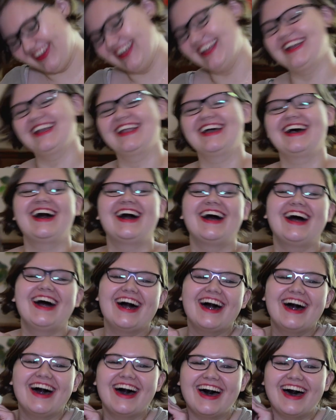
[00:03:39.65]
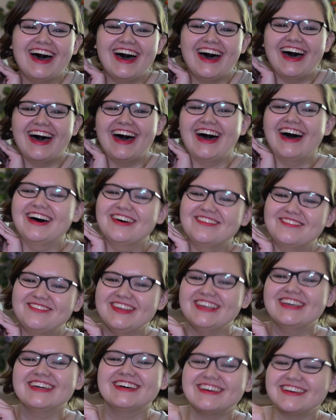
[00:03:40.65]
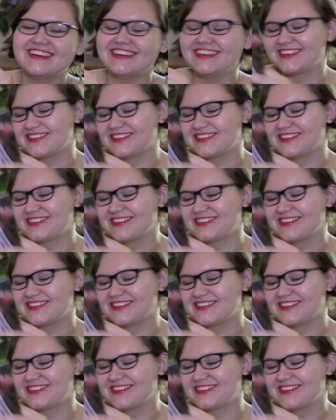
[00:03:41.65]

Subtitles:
but feels.